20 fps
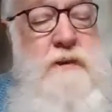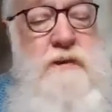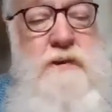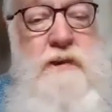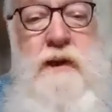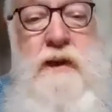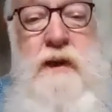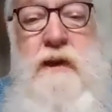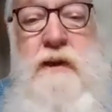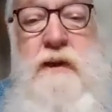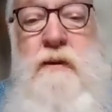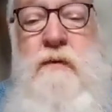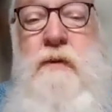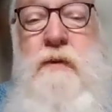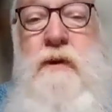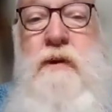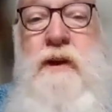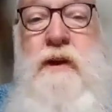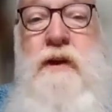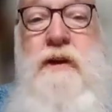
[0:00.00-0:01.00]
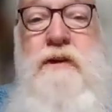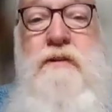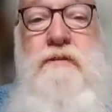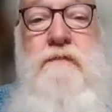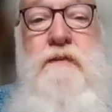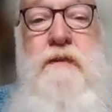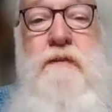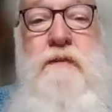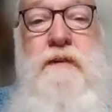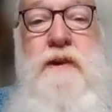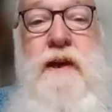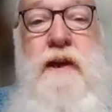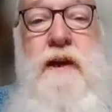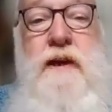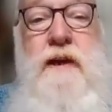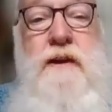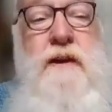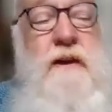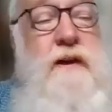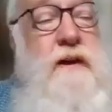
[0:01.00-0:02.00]
Louisiana, where it is
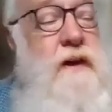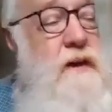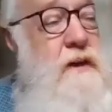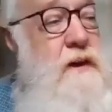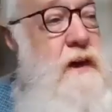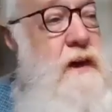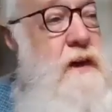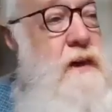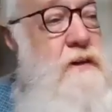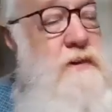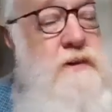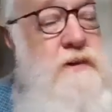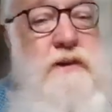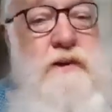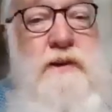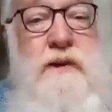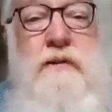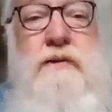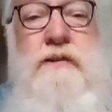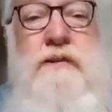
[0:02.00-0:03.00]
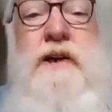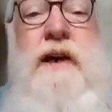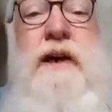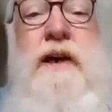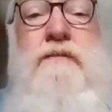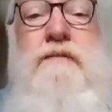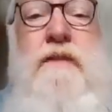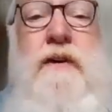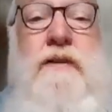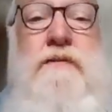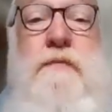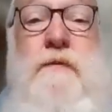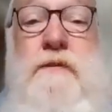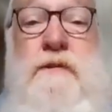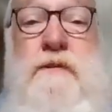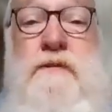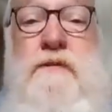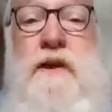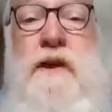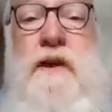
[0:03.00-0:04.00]
58 days until Jazz Fest,
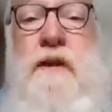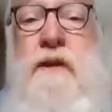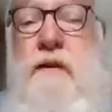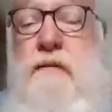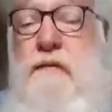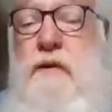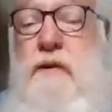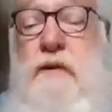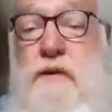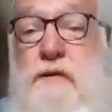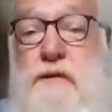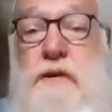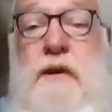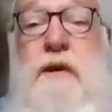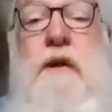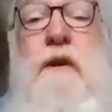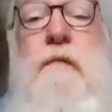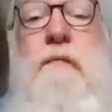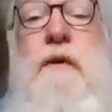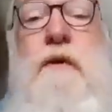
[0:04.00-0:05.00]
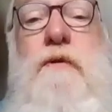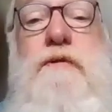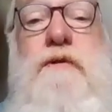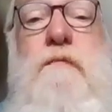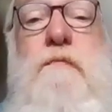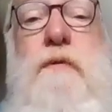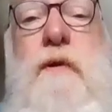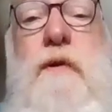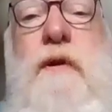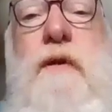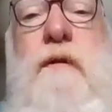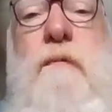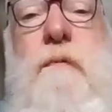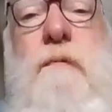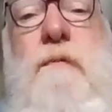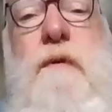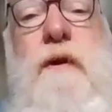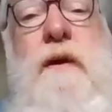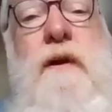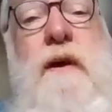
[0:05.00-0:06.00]
which is the, of course, most
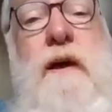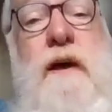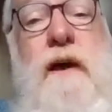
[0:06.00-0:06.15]
important